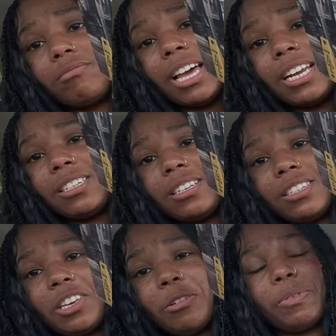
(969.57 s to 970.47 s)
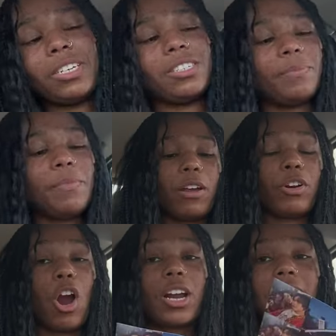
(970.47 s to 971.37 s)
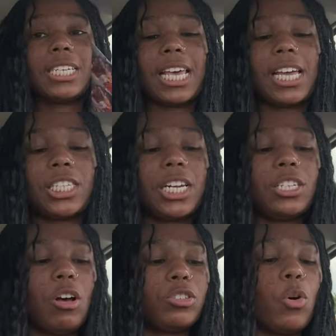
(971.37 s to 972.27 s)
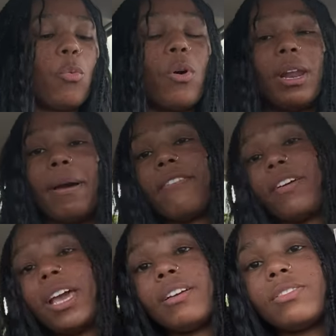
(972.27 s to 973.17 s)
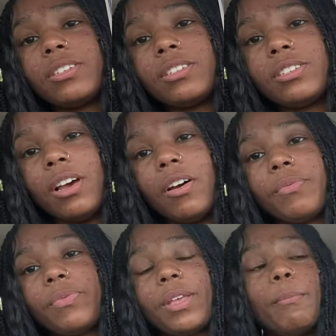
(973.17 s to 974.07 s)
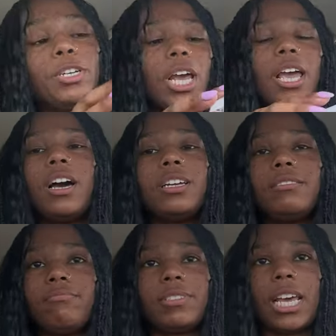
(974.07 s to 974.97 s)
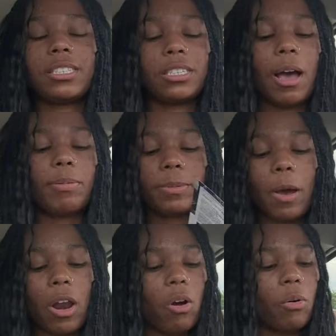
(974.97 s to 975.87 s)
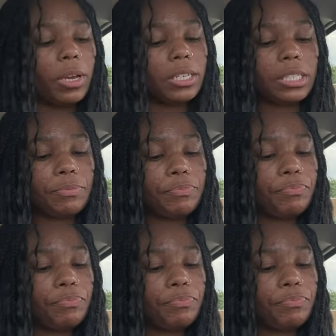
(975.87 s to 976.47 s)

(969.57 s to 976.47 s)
That is such a cute picture. Regardless, Haechan is also one of my faves, so. But Jaehyun takes the top spot always.